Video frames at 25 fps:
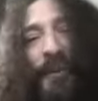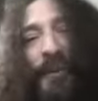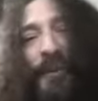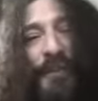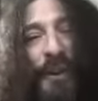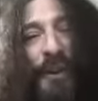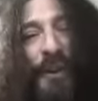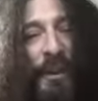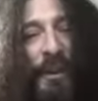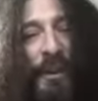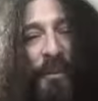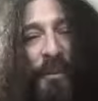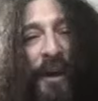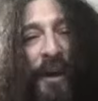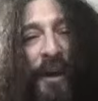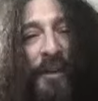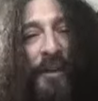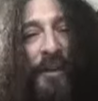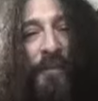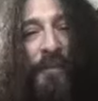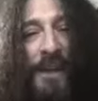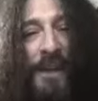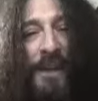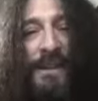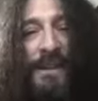to you, brother.
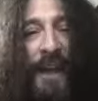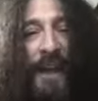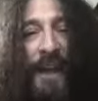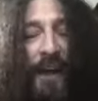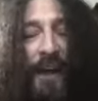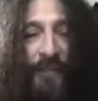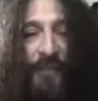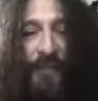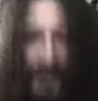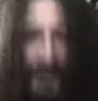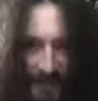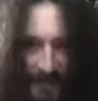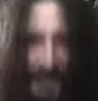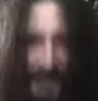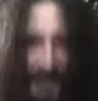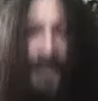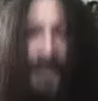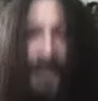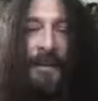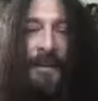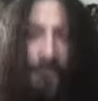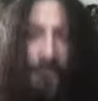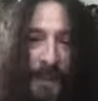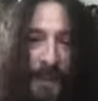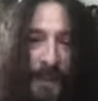Much love,
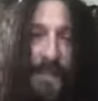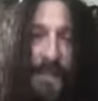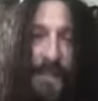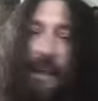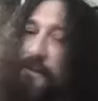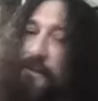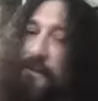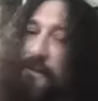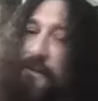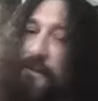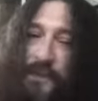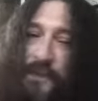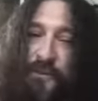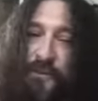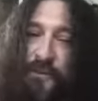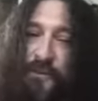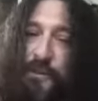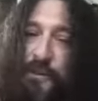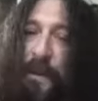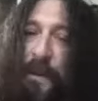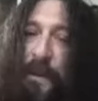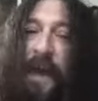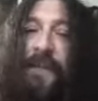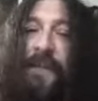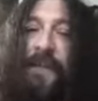much
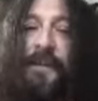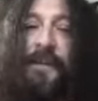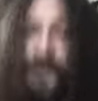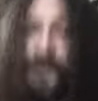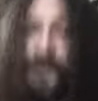respect.